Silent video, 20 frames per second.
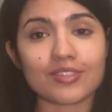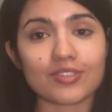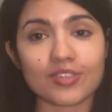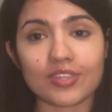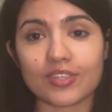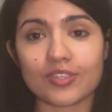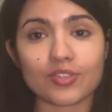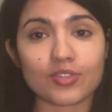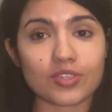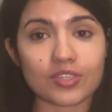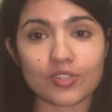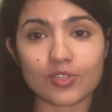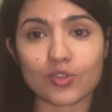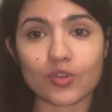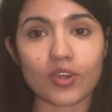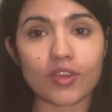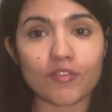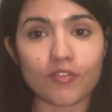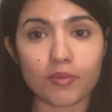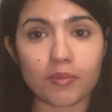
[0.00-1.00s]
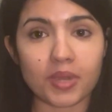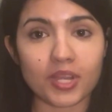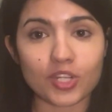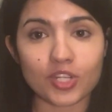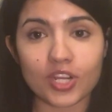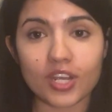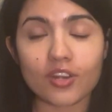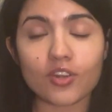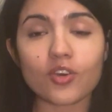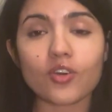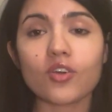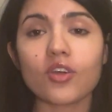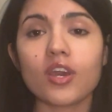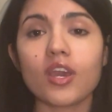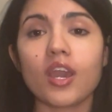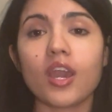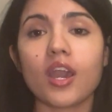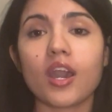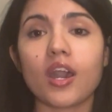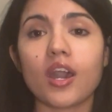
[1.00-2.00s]
is great for my channel.
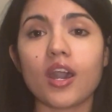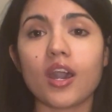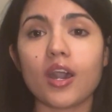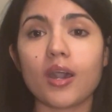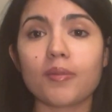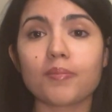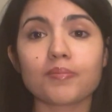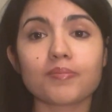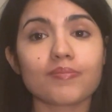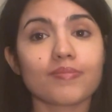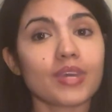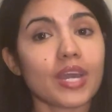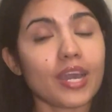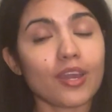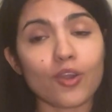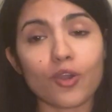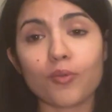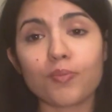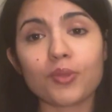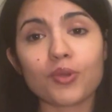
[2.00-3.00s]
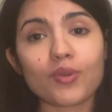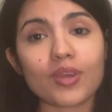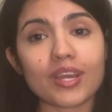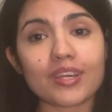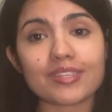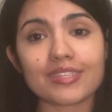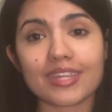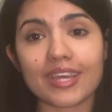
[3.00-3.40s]
I hope you guys